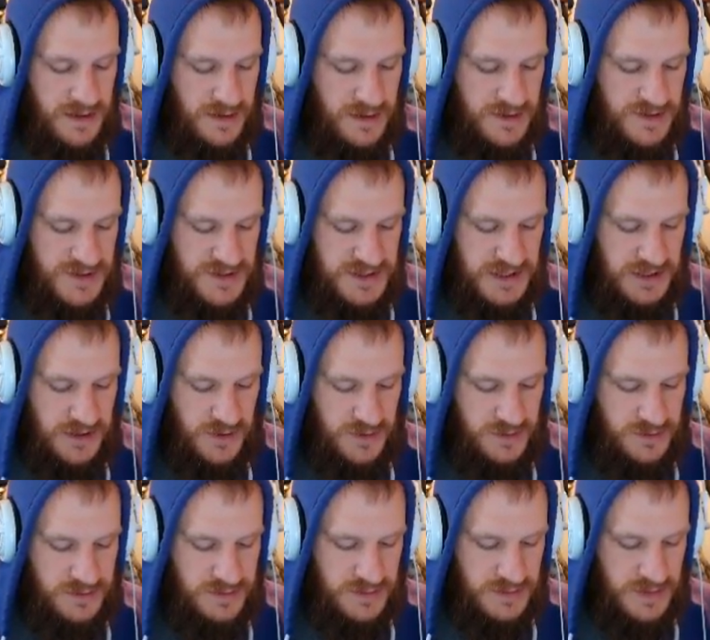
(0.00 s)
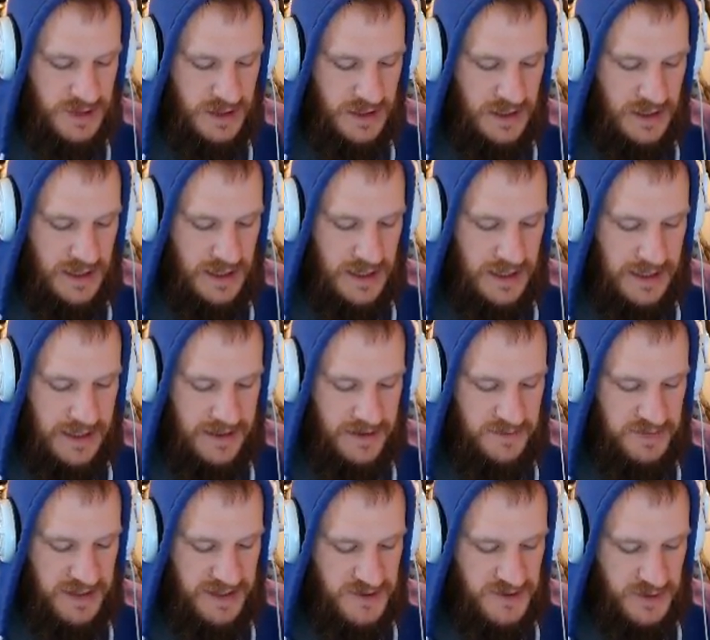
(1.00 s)
Stone. Uh, the
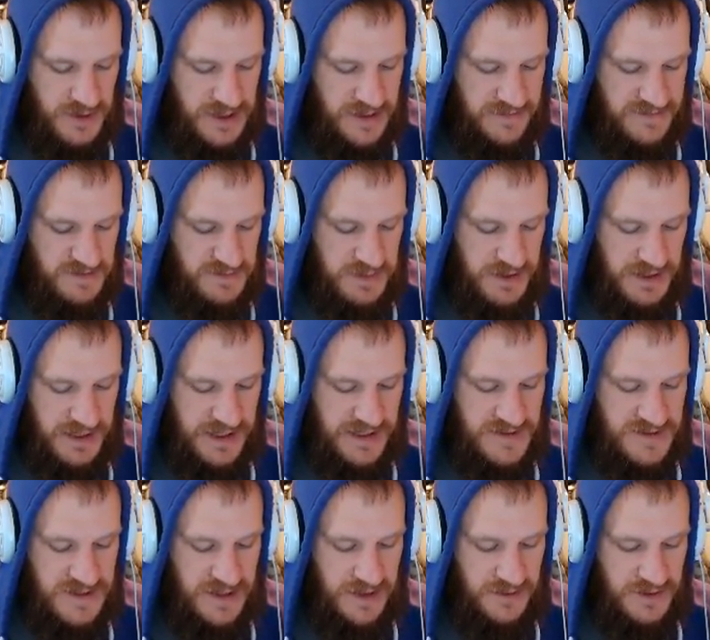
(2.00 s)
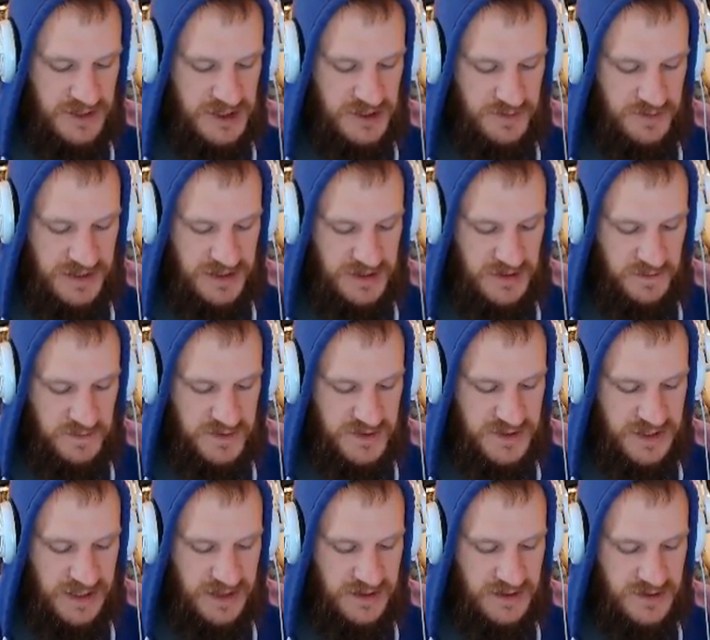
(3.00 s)
base one gives building acceleration by
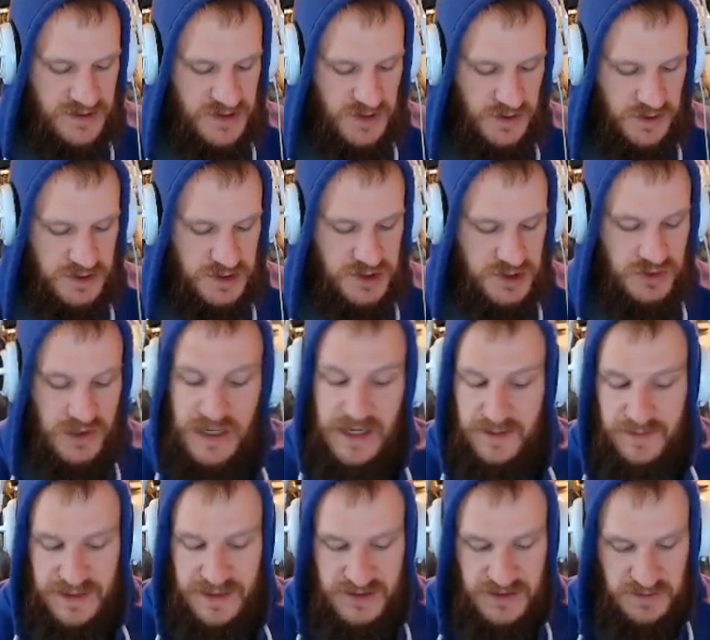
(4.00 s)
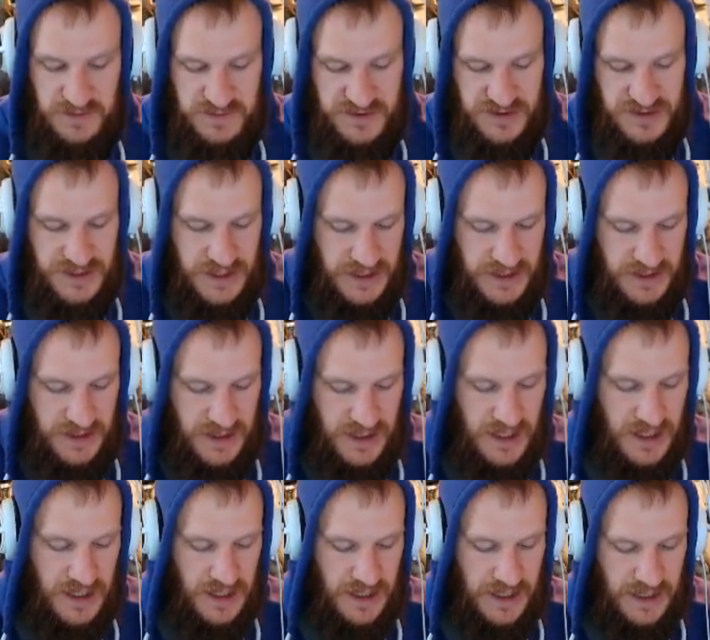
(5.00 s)
2% and soldiers training by 2%.
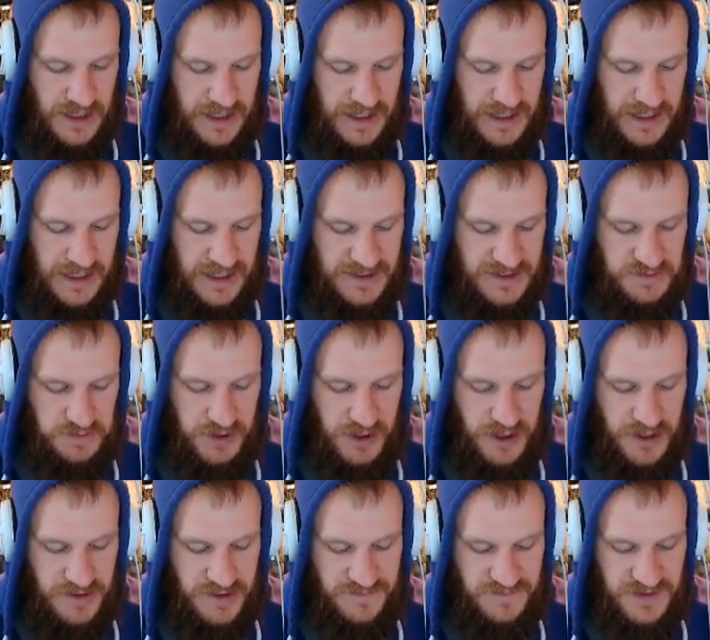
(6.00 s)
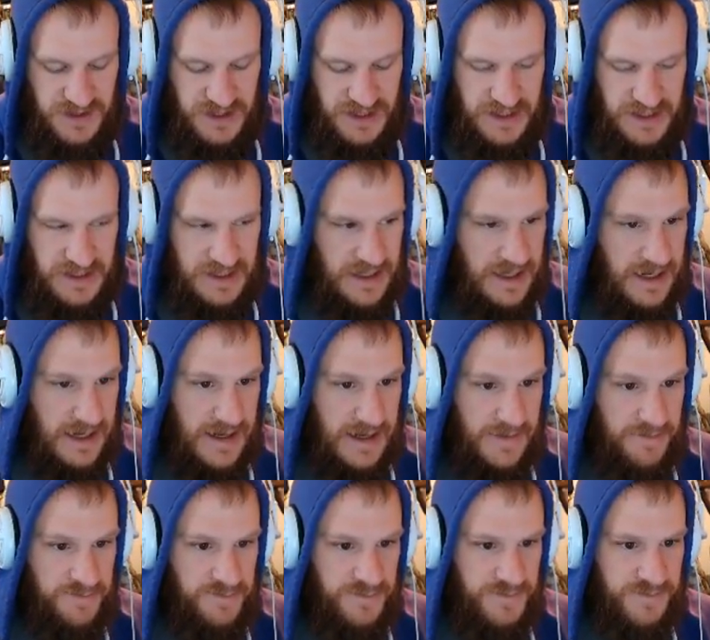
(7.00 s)
Uh, it's part of the
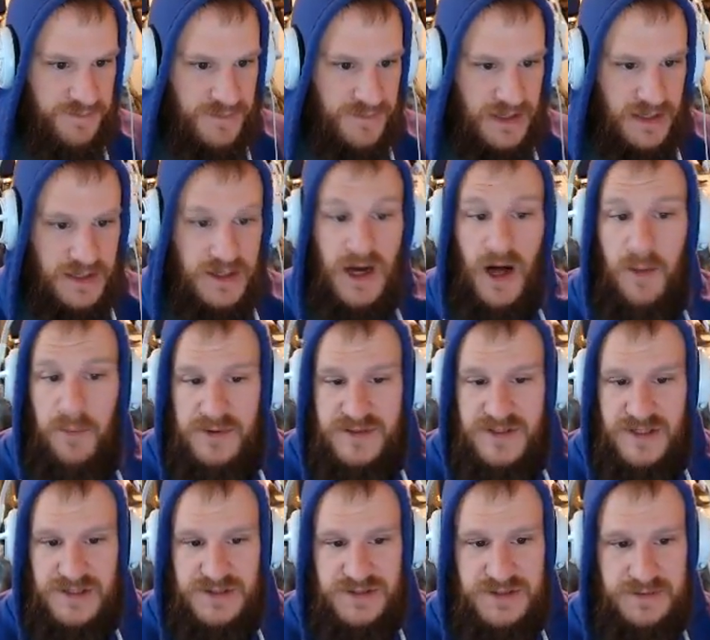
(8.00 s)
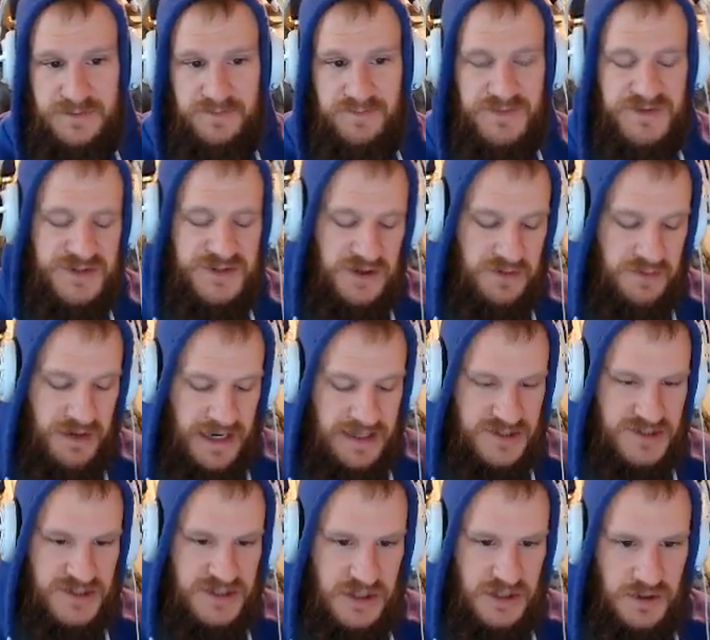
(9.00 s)
um, couple system. So you buy
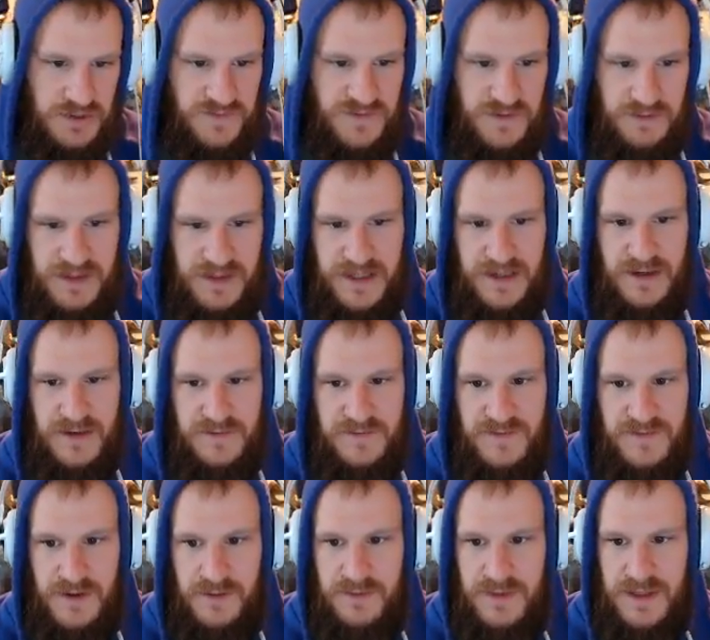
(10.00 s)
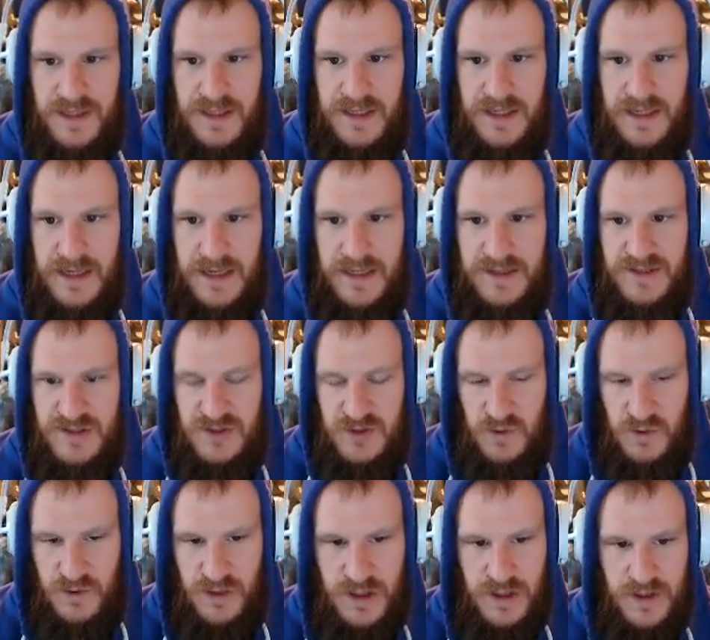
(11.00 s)
a stone from the, uh, from the uh,
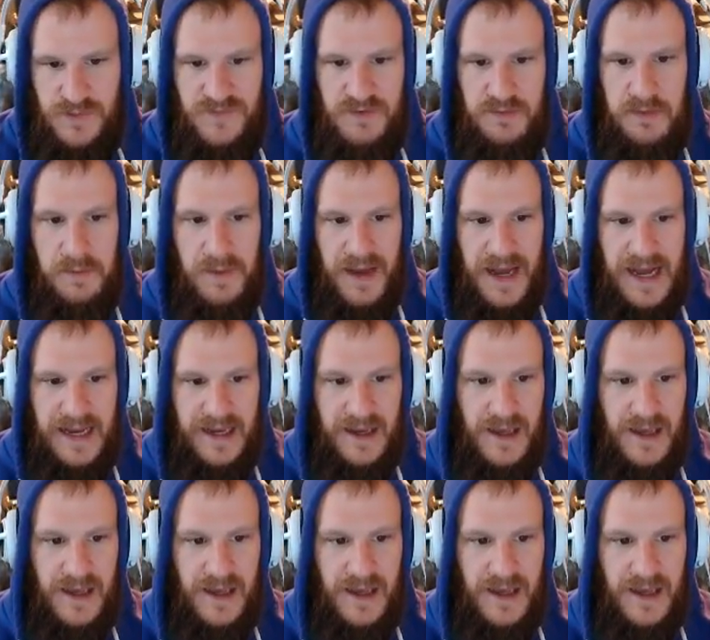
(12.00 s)
store or from a pack.